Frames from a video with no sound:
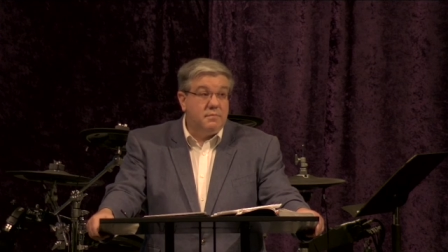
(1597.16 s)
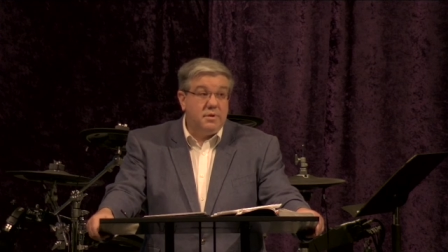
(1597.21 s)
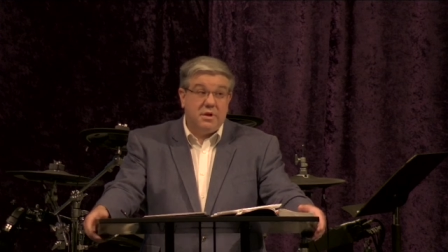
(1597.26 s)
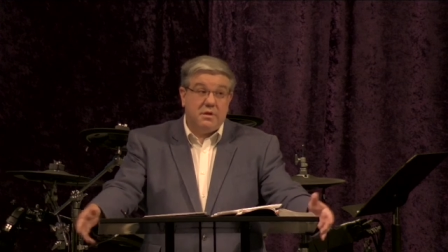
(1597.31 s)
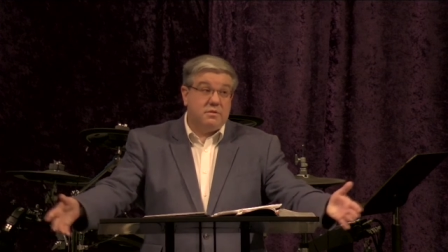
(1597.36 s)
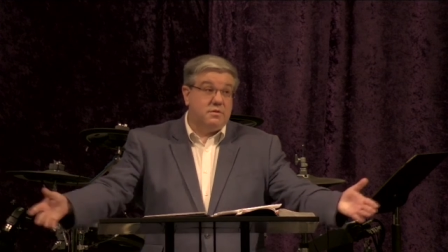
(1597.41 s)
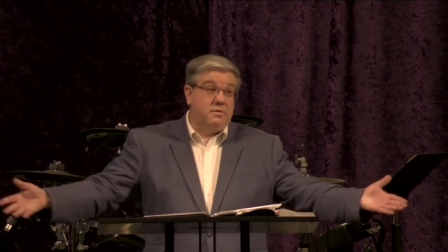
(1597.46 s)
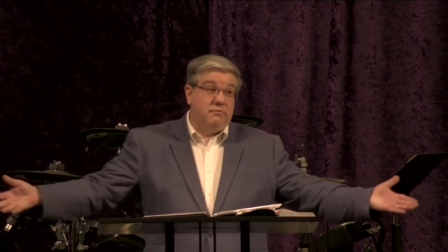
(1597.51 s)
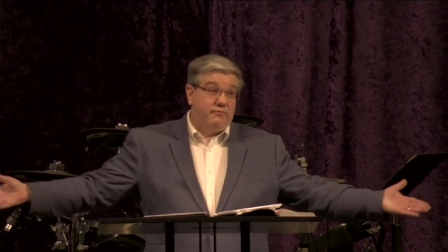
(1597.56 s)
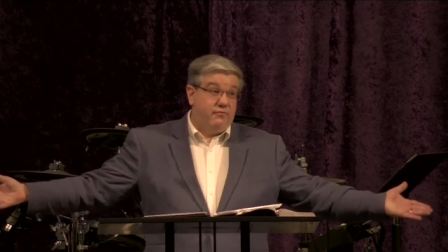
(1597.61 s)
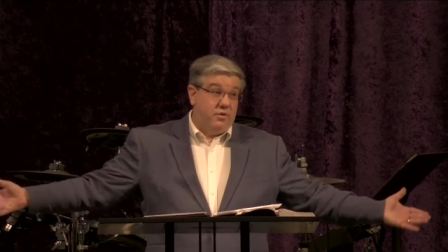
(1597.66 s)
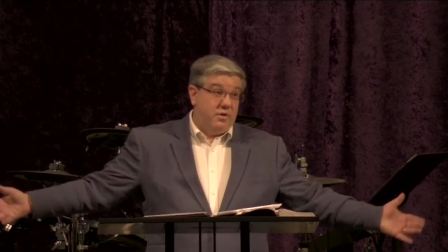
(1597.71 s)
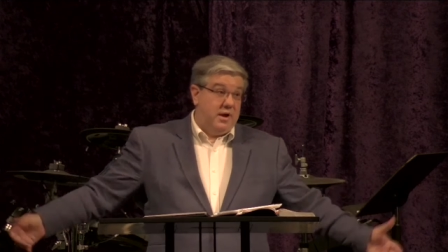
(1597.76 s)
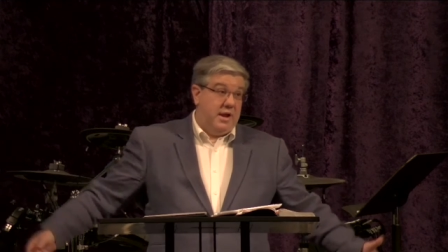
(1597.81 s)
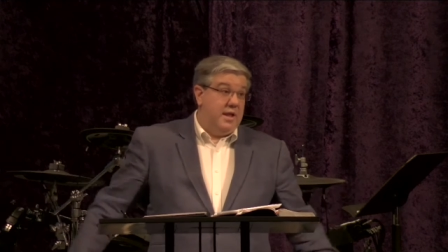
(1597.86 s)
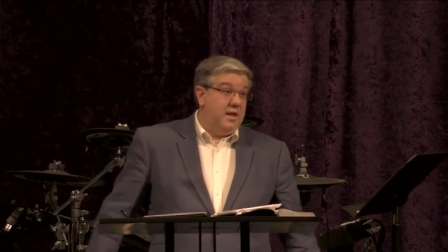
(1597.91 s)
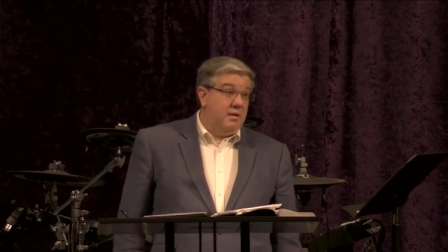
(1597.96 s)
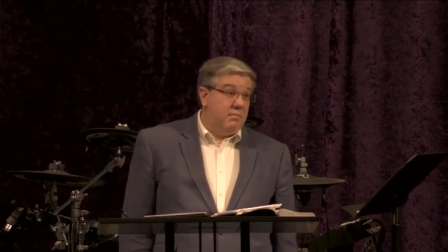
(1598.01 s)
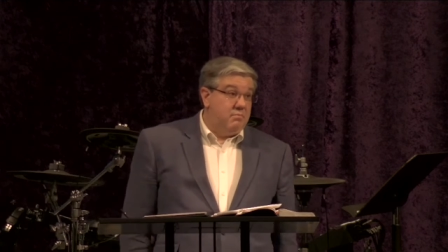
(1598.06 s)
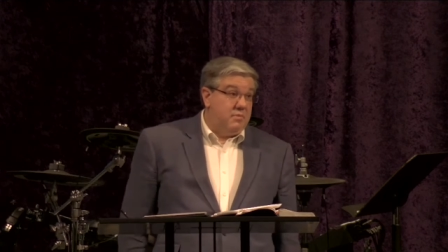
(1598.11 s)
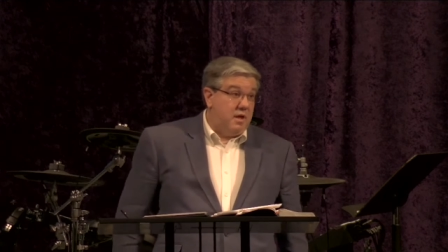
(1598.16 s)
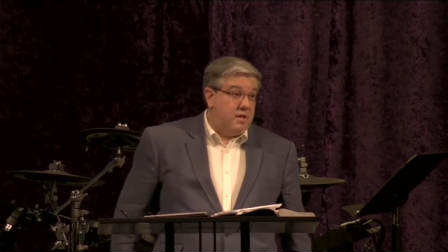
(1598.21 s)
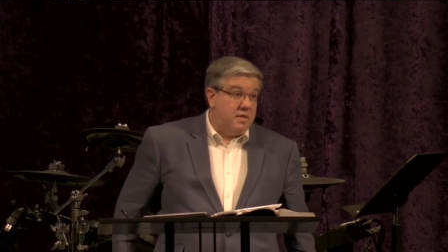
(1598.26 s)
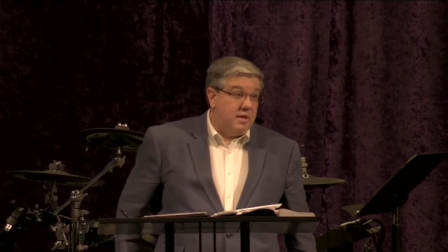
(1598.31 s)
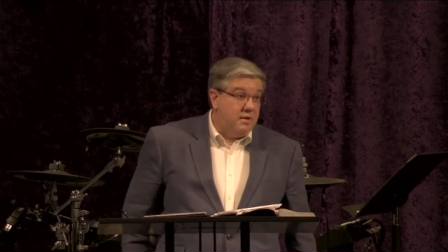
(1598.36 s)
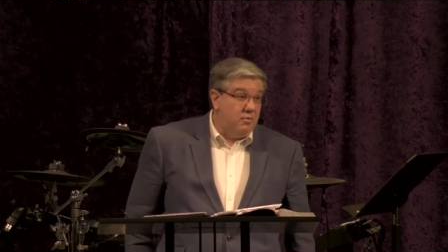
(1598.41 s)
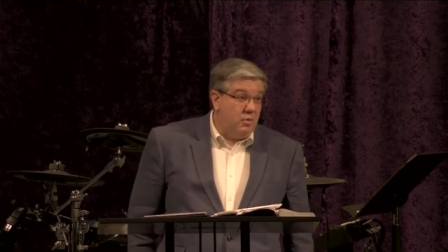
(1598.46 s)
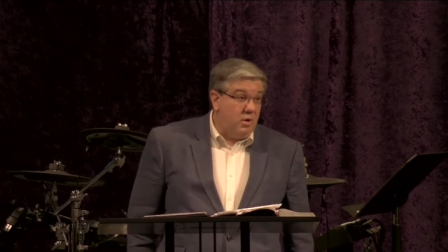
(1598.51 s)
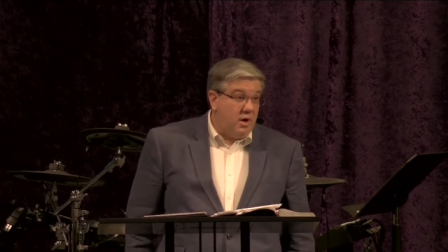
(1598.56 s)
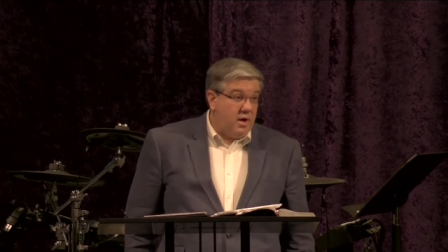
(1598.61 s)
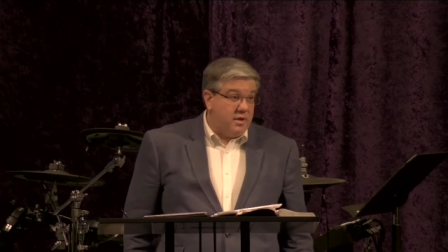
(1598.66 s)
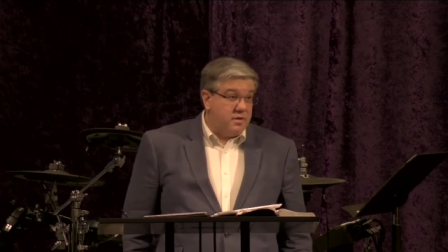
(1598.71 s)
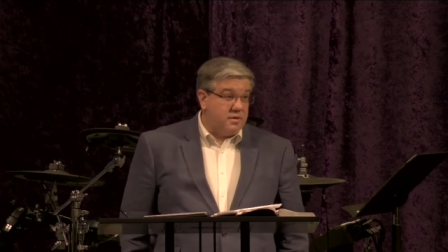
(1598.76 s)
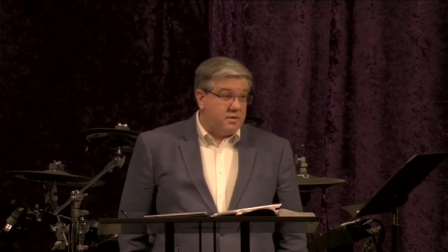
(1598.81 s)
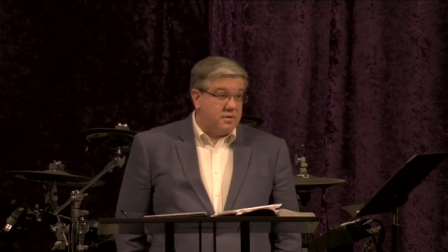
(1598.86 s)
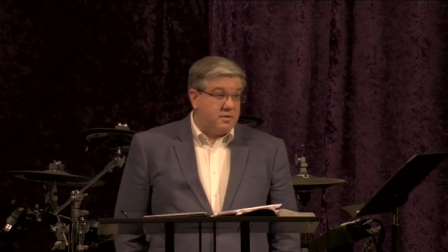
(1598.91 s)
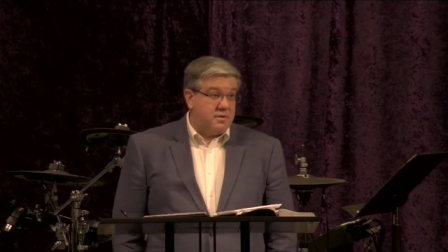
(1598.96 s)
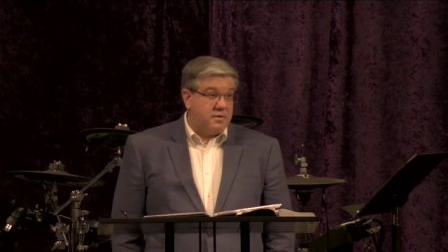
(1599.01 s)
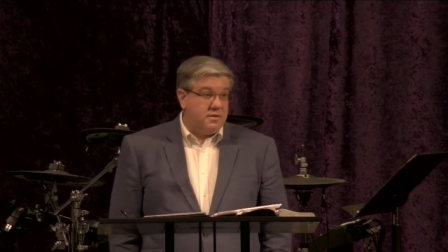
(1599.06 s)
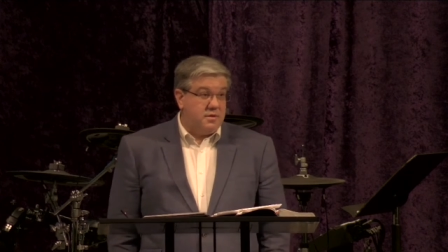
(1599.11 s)
Because for him, nothing
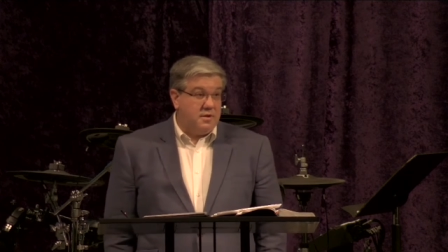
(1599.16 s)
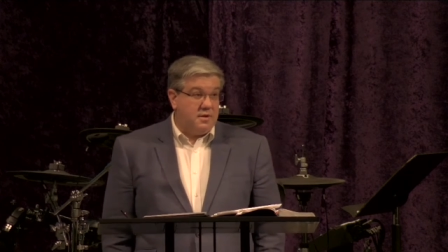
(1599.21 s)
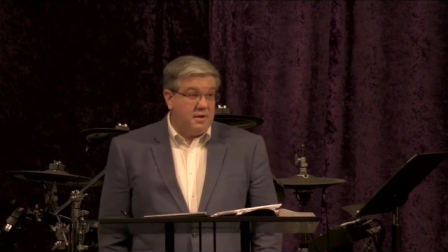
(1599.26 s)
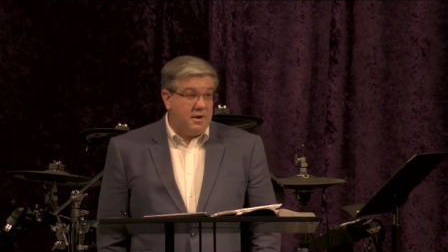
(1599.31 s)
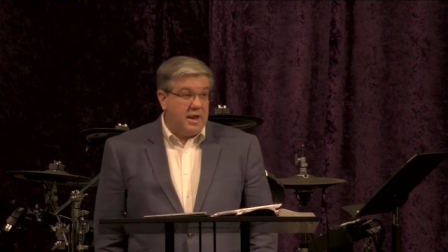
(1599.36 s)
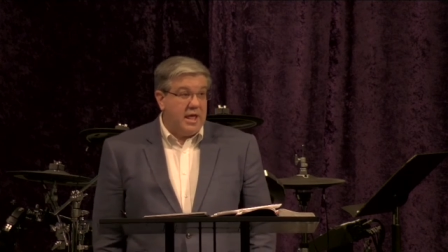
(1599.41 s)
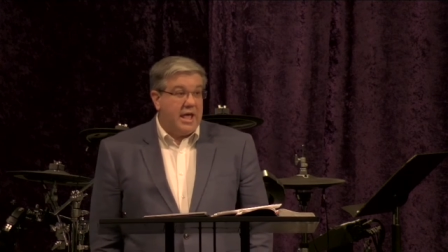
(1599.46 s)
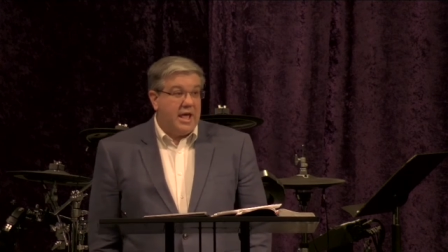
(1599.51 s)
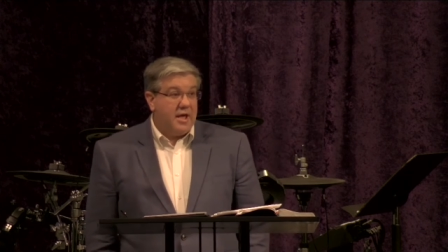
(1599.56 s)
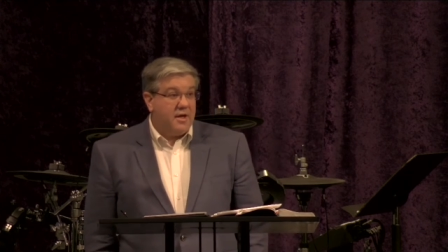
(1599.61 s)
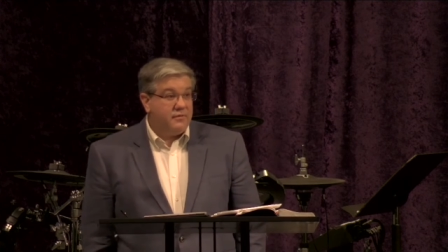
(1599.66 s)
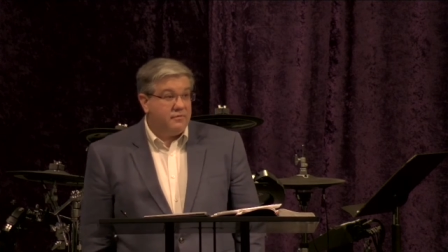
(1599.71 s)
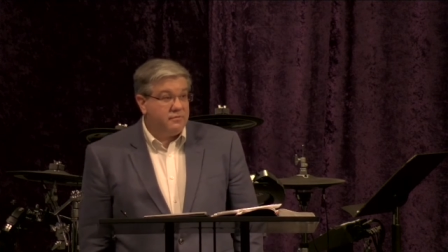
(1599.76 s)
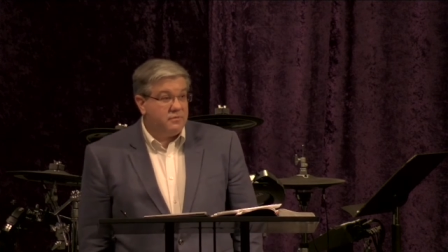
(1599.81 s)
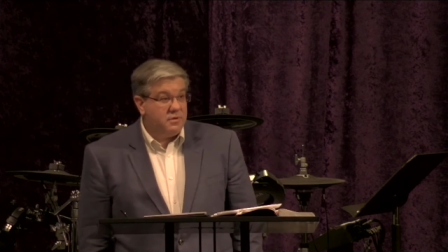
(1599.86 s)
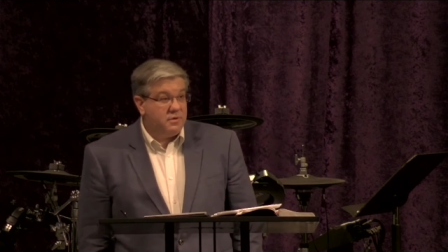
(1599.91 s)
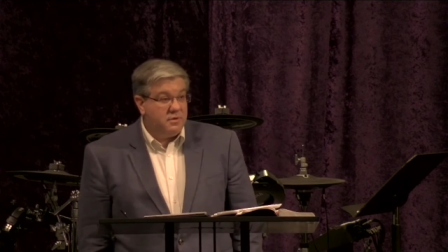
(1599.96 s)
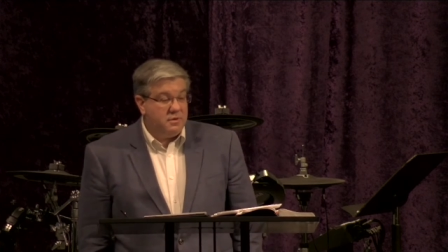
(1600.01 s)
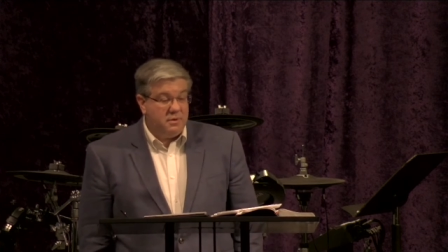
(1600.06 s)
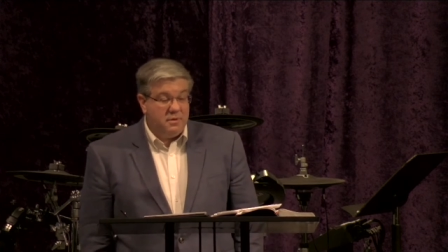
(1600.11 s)
was left.